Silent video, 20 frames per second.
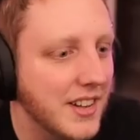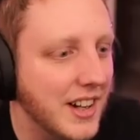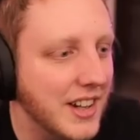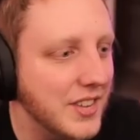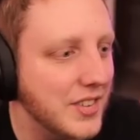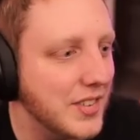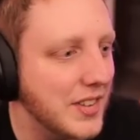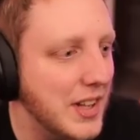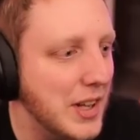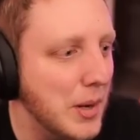I
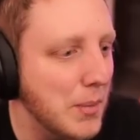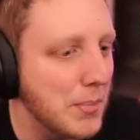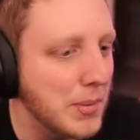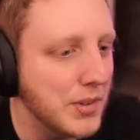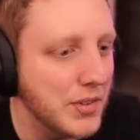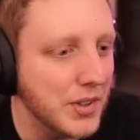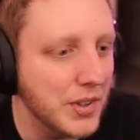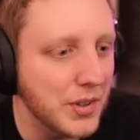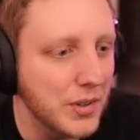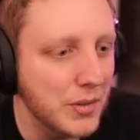stay up
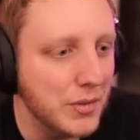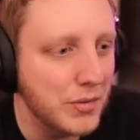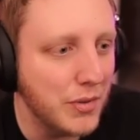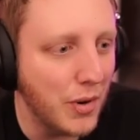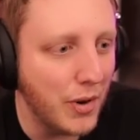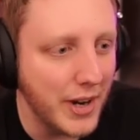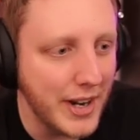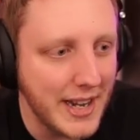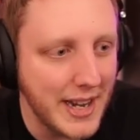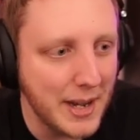until
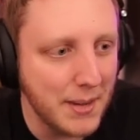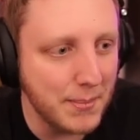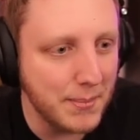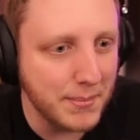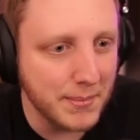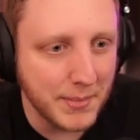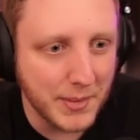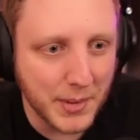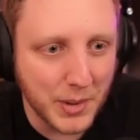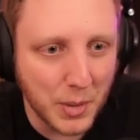4 a.m.
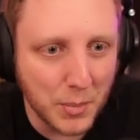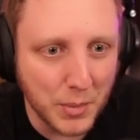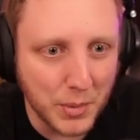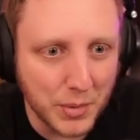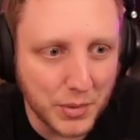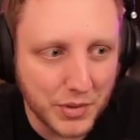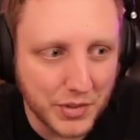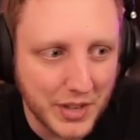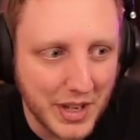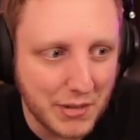
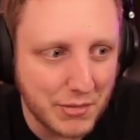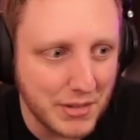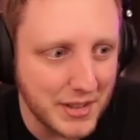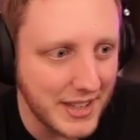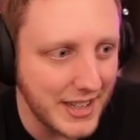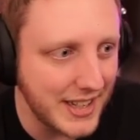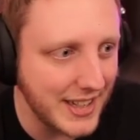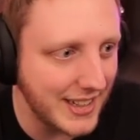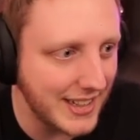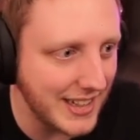almost every
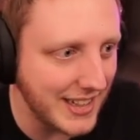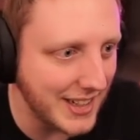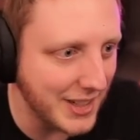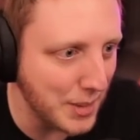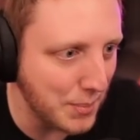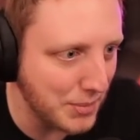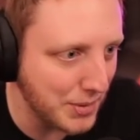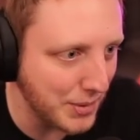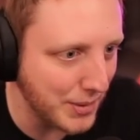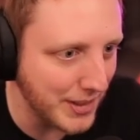day leading
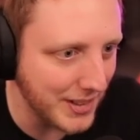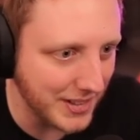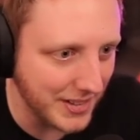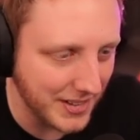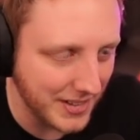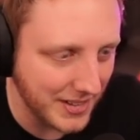up to it.